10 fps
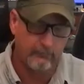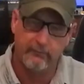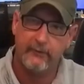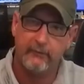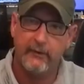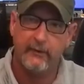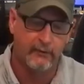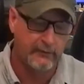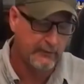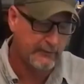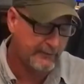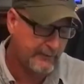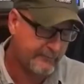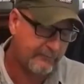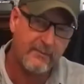really well.
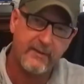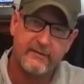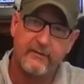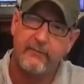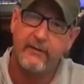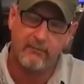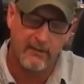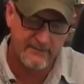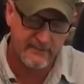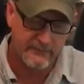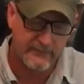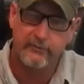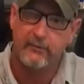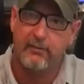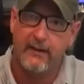It's reminiscent of me, it reminds me of
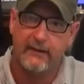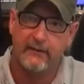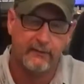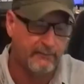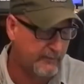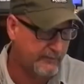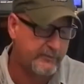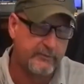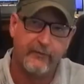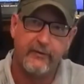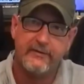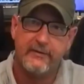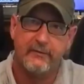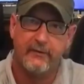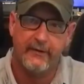shooting a black hunter bow. It shoots very
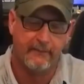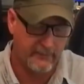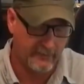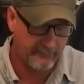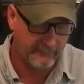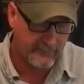similar to that bow.